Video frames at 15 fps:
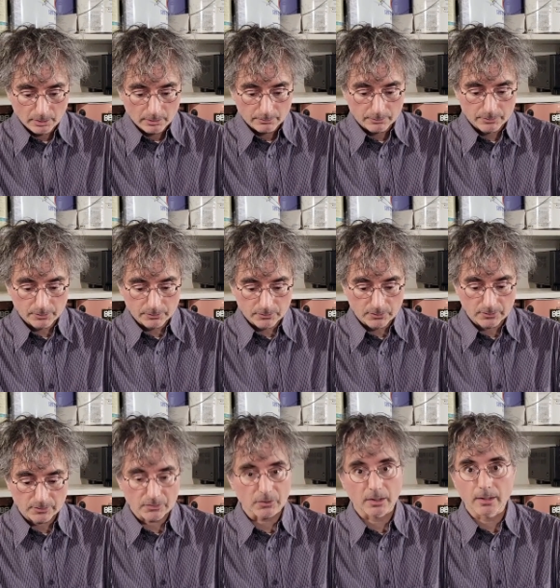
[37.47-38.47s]
results in
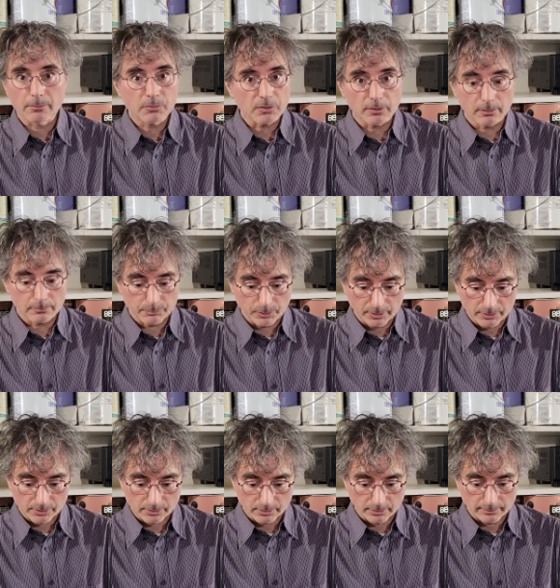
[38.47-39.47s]
the same sound
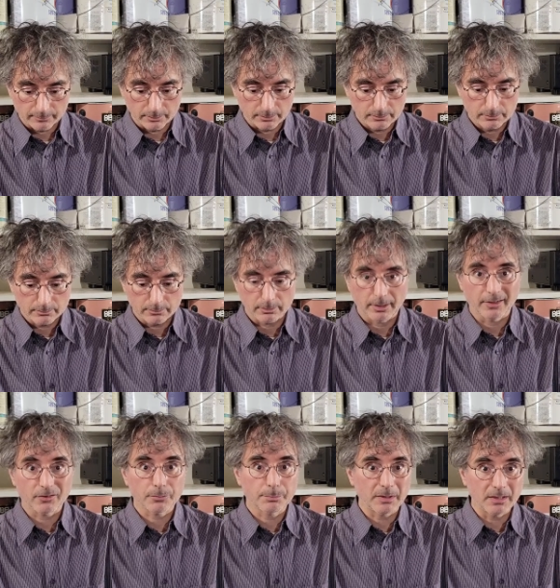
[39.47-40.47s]
pressure level, or
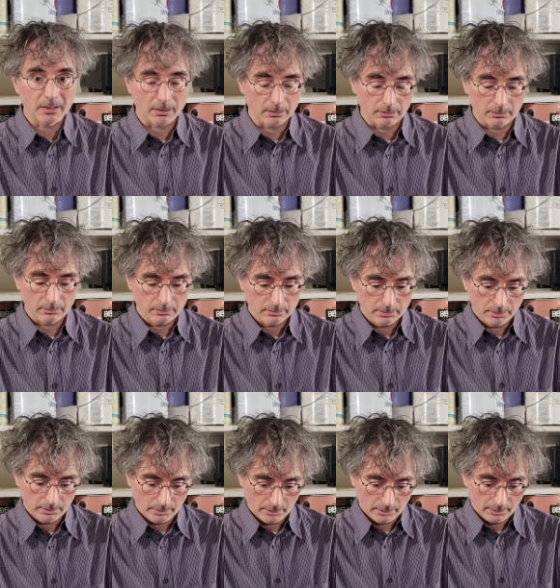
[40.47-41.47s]
SPL,
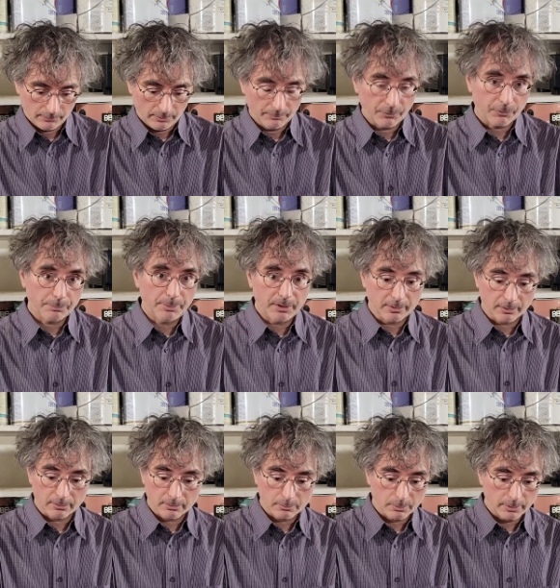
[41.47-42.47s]
from the
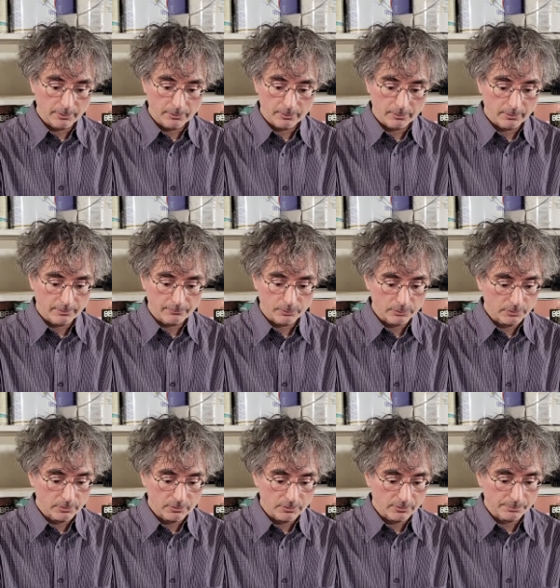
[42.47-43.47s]
speaker, whether the
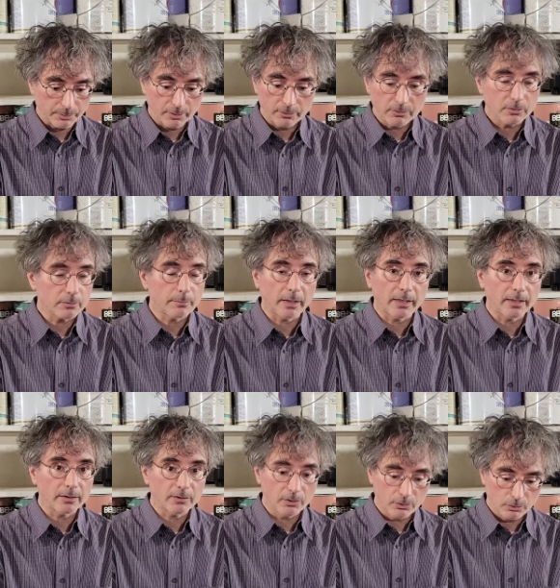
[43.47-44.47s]
voltage is produced by
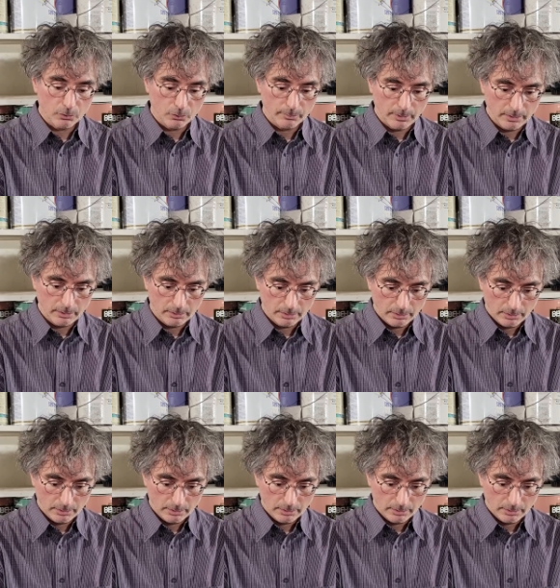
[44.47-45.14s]
a tube